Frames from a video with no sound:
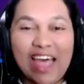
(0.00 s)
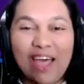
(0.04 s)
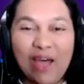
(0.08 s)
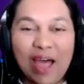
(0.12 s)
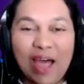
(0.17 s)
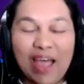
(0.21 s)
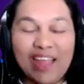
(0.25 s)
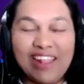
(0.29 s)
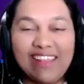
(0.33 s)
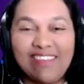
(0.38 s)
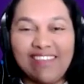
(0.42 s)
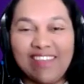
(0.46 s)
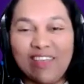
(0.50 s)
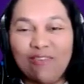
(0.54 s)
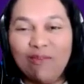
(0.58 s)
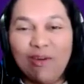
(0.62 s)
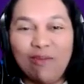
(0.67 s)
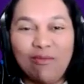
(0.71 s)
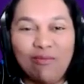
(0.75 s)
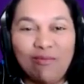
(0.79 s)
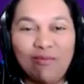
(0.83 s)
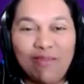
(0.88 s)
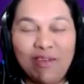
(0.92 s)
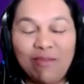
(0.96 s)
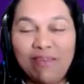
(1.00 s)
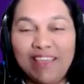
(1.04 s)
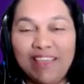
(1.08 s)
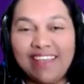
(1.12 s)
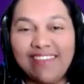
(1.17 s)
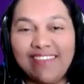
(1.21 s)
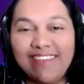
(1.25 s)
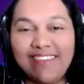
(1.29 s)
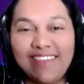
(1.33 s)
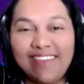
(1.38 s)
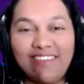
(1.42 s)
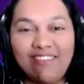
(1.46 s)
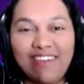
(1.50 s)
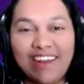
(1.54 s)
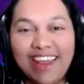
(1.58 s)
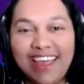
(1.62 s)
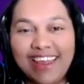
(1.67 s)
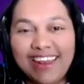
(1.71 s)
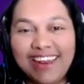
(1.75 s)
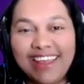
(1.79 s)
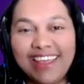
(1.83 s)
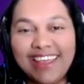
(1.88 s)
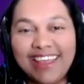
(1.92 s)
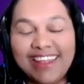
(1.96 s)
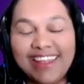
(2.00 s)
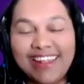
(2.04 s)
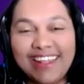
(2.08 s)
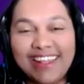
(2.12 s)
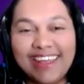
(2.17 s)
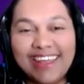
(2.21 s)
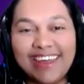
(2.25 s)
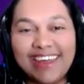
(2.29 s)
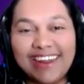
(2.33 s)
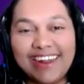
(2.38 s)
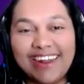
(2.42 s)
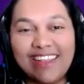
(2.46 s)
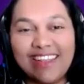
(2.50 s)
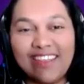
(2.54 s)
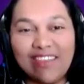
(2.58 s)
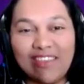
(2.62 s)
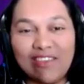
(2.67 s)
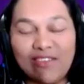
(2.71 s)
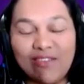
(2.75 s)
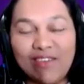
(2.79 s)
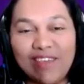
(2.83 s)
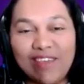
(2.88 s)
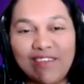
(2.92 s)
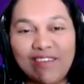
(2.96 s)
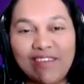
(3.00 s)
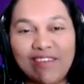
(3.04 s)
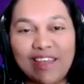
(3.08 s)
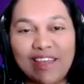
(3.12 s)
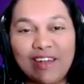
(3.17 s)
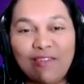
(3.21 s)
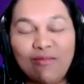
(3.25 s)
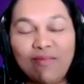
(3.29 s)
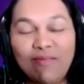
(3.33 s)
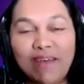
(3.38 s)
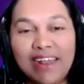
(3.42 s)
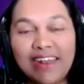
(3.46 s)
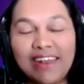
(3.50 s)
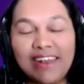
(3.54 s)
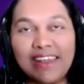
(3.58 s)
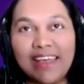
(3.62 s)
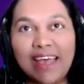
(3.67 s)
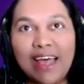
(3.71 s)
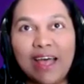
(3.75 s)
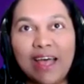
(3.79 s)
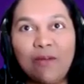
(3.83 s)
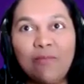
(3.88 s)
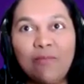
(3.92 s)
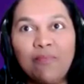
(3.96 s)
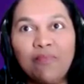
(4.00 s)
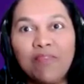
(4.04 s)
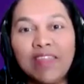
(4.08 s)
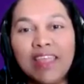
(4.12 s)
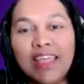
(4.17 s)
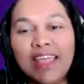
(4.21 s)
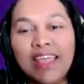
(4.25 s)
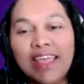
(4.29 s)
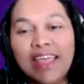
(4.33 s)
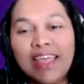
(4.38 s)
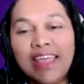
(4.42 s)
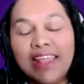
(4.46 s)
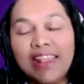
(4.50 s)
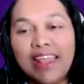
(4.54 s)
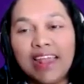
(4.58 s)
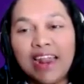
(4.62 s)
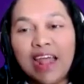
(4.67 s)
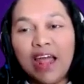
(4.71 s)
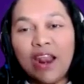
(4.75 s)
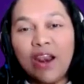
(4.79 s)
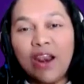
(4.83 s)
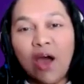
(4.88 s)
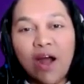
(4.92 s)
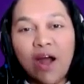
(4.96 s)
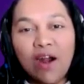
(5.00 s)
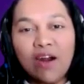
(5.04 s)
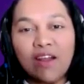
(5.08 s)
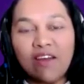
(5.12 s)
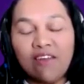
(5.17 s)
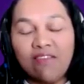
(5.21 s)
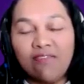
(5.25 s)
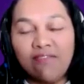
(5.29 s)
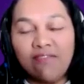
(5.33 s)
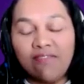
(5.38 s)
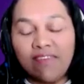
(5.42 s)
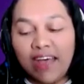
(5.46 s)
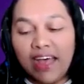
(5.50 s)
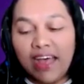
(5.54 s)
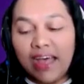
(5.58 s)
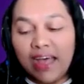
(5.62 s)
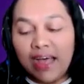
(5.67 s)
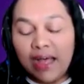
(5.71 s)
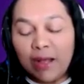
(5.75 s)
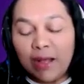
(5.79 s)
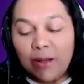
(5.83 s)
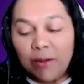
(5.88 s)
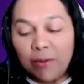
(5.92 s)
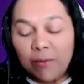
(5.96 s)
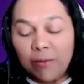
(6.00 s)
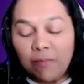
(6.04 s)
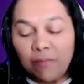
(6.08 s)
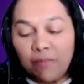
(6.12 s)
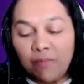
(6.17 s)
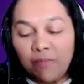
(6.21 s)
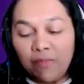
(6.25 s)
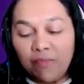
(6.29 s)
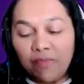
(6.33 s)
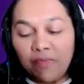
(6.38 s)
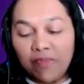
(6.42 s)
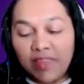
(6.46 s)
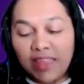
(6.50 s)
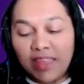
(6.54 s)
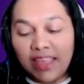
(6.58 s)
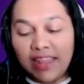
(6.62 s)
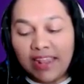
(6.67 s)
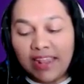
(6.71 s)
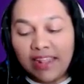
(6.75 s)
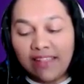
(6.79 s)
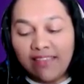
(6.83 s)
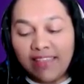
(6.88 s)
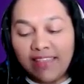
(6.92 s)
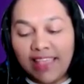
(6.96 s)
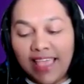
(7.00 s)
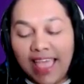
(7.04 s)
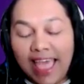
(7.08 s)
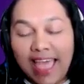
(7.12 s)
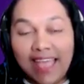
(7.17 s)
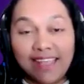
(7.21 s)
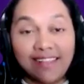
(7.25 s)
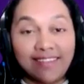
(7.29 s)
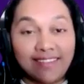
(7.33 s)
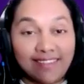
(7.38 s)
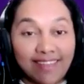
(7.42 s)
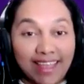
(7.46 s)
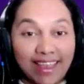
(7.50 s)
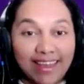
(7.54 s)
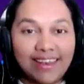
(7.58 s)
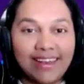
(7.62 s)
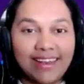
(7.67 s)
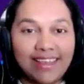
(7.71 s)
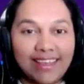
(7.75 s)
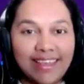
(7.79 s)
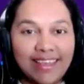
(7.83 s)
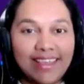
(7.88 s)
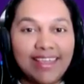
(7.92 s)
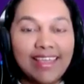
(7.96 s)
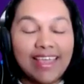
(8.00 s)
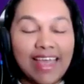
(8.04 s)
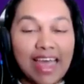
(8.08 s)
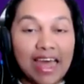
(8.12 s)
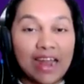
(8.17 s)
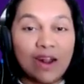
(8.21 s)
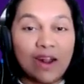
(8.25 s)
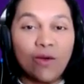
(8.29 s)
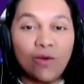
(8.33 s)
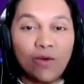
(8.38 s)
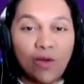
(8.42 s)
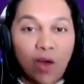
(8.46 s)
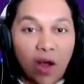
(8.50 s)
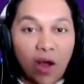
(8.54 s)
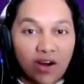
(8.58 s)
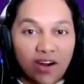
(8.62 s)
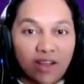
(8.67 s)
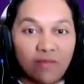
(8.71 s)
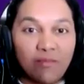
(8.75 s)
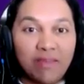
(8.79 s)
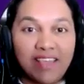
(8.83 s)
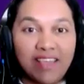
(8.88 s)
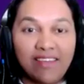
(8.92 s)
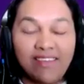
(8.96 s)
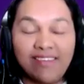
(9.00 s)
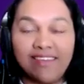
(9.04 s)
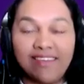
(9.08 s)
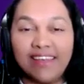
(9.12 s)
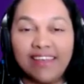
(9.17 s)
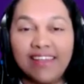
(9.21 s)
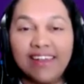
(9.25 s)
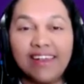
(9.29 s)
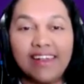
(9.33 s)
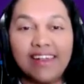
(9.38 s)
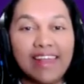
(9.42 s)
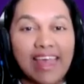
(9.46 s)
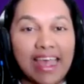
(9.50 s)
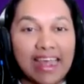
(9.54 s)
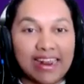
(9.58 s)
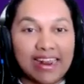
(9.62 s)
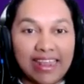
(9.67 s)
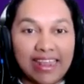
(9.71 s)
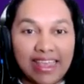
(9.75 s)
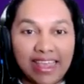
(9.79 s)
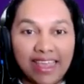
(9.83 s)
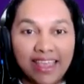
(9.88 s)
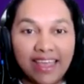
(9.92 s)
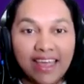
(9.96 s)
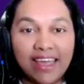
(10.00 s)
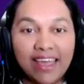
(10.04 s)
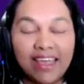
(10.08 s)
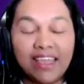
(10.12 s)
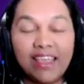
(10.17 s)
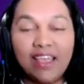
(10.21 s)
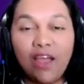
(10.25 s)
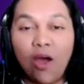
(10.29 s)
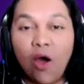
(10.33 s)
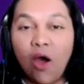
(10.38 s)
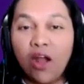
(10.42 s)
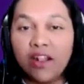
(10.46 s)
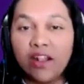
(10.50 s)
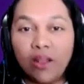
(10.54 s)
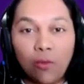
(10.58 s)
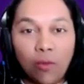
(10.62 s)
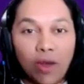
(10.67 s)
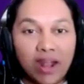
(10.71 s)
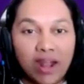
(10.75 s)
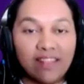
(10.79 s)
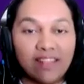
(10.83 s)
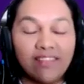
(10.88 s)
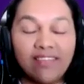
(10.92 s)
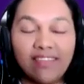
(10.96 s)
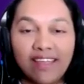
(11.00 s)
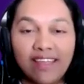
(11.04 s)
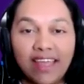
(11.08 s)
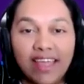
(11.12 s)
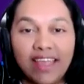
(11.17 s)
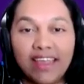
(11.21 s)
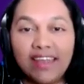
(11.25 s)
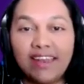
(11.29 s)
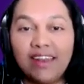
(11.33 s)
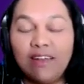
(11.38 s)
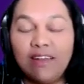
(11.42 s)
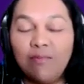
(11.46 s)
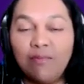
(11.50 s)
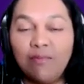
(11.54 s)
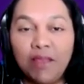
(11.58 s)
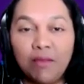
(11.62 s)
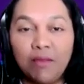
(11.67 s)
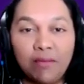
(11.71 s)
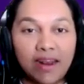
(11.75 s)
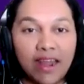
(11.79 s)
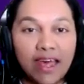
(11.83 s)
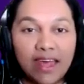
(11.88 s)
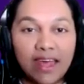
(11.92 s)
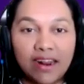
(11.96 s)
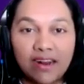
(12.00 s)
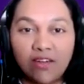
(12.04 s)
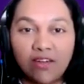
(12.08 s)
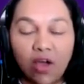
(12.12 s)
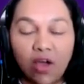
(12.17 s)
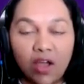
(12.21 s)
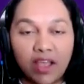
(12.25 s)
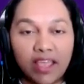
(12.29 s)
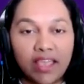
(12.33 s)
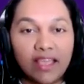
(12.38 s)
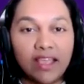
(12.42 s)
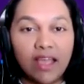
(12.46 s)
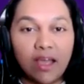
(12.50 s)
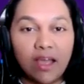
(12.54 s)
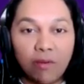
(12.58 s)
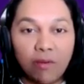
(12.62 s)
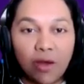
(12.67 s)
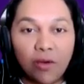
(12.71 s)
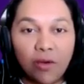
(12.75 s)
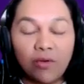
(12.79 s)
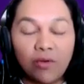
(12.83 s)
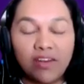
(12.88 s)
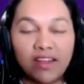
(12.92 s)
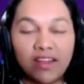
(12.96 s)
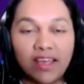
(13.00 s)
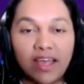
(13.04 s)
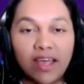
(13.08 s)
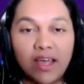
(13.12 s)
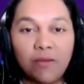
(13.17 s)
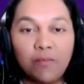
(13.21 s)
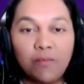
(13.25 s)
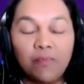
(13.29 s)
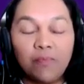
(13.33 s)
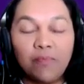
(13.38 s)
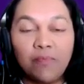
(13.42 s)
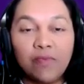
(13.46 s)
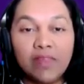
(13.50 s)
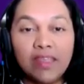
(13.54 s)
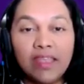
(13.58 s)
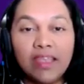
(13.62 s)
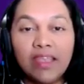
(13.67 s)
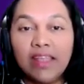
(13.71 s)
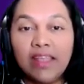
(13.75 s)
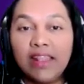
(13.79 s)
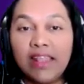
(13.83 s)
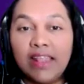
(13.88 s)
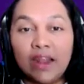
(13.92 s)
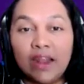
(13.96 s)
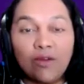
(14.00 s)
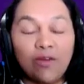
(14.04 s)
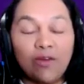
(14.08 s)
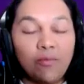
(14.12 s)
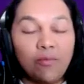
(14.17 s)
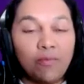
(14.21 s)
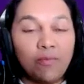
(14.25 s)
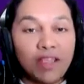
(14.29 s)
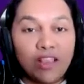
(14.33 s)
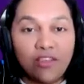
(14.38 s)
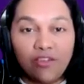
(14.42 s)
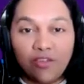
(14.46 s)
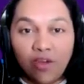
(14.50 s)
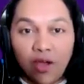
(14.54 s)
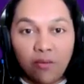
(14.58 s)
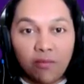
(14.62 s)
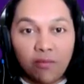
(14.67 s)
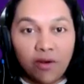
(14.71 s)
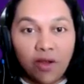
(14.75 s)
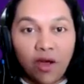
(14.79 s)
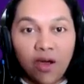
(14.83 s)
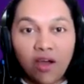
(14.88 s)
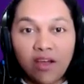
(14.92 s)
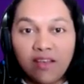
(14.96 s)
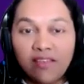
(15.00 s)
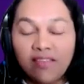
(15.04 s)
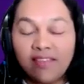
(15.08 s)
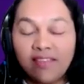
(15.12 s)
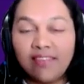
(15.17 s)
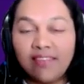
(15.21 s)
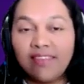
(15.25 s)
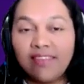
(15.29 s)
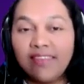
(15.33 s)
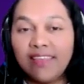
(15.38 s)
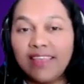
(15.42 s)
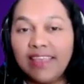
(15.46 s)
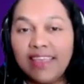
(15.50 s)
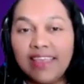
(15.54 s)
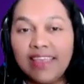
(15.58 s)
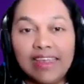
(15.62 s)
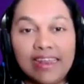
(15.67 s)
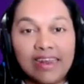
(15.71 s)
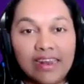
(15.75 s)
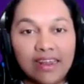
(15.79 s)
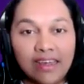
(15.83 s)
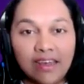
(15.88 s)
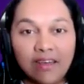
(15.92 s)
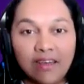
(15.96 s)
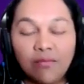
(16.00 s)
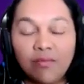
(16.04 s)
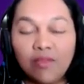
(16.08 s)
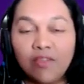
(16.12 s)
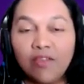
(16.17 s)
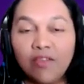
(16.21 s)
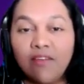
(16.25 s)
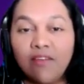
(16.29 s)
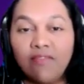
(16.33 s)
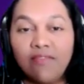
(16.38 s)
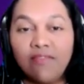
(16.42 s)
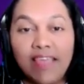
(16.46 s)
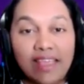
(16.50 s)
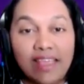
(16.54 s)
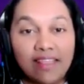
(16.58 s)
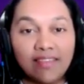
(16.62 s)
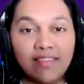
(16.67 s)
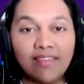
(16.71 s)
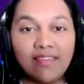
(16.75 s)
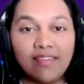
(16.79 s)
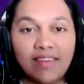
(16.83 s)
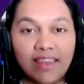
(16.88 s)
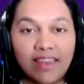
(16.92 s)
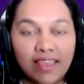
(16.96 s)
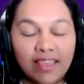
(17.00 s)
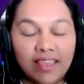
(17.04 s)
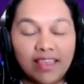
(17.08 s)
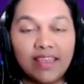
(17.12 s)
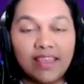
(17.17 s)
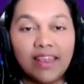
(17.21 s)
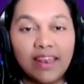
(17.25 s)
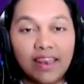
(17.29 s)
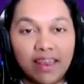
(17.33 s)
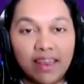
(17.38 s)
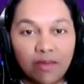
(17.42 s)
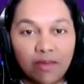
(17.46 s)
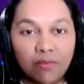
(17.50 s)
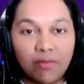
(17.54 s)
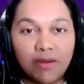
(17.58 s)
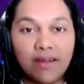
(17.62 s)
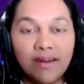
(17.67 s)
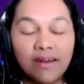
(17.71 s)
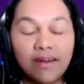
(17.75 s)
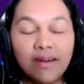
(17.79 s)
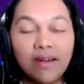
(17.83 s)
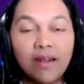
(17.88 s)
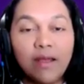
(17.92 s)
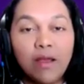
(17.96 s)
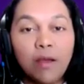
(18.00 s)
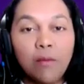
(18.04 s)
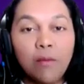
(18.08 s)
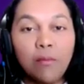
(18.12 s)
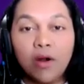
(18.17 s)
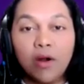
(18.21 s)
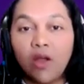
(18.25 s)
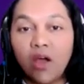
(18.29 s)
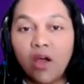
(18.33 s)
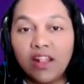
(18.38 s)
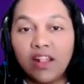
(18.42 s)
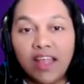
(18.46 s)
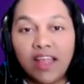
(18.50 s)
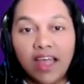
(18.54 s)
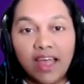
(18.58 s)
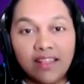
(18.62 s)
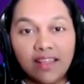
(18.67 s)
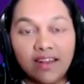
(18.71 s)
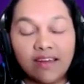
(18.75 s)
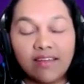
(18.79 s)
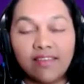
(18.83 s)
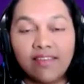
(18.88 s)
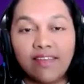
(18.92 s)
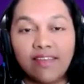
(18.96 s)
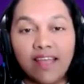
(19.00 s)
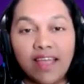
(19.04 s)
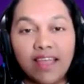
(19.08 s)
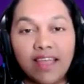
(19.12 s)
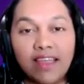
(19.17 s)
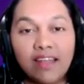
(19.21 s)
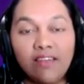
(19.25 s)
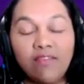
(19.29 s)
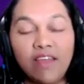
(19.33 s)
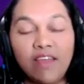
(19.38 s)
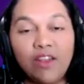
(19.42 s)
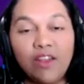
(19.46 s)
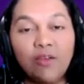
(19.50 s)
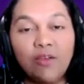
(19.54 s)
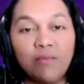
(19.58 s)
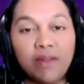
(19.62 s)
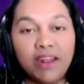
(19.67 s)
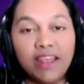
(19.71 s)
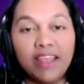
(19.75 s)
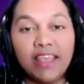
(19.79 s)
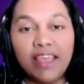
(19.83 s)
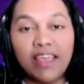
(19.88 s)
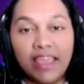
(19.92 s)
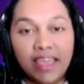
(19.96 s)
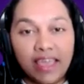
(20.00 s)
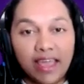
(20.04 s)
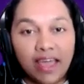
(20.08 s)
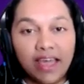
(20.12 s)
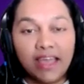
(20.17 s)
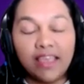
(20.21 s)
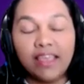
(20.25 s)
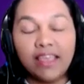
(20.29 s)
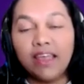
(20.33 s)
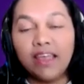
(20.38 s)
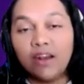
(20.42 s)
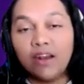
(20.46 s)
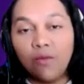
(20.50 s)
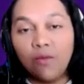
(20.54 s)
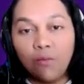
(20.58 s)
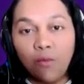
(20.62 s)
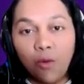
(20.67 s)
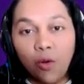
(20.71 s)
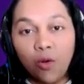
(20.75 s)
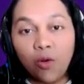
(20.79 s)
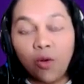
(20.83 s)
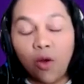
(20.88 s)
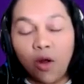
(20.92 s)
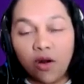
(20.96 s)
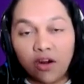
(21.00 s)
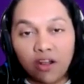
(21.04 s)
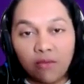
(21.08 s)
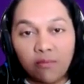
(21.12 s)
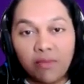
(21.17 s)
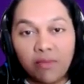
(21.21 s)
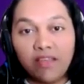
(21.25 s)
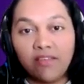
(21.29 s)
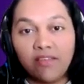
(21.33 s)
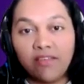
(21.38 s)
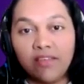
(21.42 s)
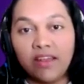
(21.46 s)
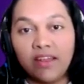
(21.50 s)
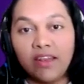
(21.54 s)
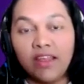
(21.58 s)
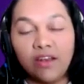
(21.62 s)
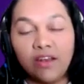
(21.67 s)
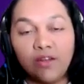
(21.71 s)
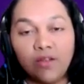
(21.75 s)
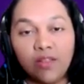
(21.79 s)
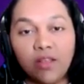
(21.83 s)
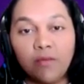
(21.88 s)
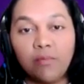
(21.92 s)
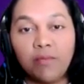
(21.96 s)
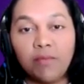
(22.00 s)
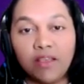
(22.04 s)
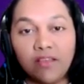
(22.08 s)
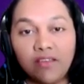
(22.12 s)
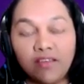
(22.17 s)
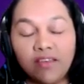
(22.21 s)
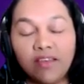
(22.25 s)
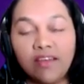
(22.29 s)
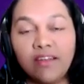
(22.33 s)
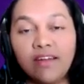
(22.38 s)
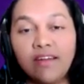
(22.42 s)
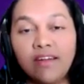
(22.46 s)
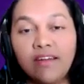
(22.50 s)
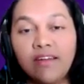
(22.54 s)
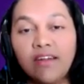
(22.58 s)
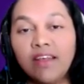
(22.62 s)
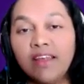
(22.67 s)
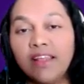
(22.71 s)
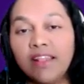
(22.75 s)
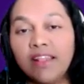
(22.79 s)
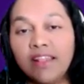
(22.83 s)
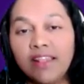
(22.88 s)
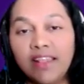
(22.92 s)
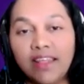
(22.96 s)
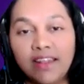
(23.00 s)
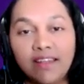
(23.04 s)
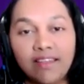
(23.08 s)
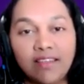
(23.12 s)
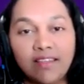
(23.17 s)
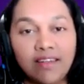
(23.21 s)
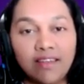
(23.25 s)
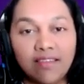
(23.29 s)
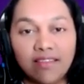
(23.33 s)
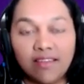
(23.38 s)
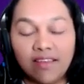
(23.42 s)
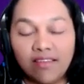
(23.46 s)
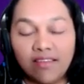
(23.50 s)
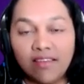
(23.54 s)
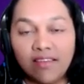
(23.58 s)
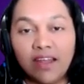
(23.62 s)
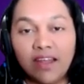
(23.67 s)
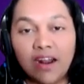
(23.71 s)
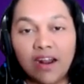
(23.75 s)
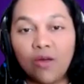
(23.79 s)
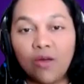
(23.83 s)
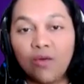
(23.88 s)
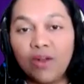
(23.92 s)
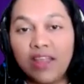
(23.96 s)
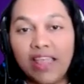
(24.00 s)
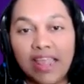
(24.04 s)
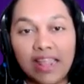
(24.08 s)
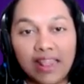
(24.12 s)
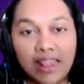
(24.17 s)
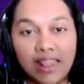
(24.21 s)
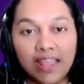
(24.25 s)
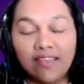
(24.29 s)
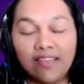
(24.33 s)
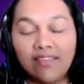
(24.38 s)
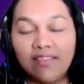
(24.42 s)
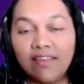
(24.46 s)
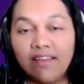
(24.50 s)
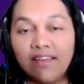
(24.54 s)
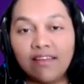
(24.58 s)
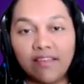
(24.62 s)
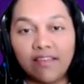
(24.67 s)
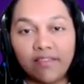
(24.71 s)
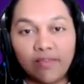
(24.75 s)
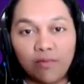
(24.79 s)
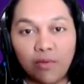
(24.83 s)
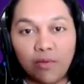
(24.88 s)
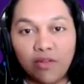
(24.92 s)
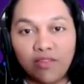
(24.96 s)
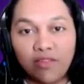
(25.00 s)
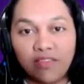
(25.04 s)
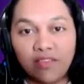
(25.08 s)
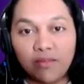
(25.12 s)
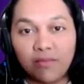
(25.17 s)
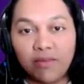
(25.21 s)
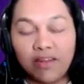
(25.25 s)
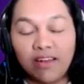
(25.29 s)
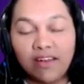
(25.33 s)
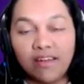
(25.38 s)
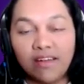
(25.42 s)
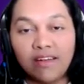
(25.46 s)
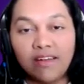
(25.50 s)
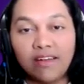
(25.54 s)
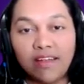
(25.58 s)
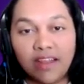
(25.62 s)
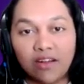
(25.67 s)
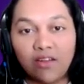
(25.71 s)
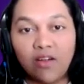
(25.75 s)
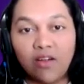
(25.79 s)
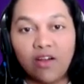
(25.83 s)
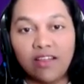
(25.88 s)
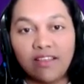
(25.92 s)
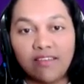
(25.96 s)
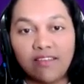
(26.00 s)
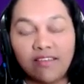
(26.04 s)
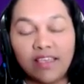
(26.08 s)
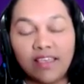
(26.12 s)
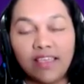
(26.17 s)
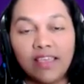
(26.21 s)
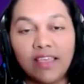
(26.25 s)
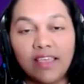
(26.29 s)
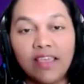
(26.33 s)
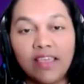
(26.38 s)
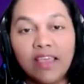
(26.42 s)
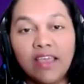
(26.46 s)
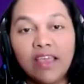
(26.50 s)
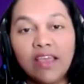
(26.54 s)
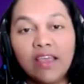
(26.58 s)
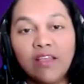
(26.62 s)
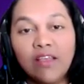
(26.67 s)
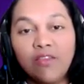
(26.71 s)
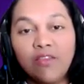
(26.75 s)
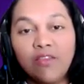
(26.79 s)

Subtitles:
Yeah, I'd say maybe a silver lining in the current situation. But there are a lot of, let's say, anxiety around automation and AI. On the one side, people are talking about there could be job loss in terms of existing labor. But on the other side, when you bring AI and more automation into the picture, there is discussion around ethics and responsible technology.